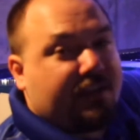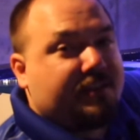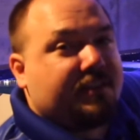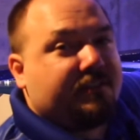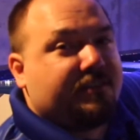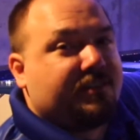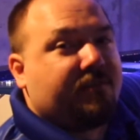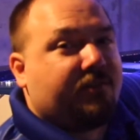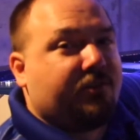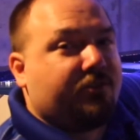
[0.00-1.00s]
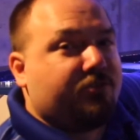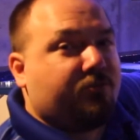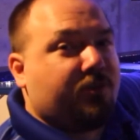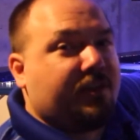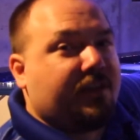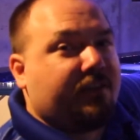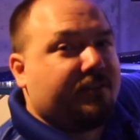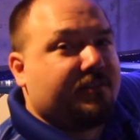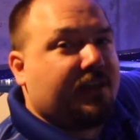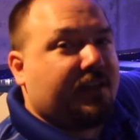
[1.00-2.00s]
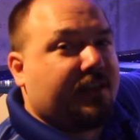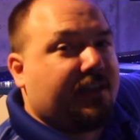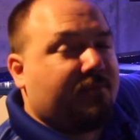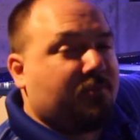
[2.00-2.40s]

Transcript: idea of the 720 gallon tank came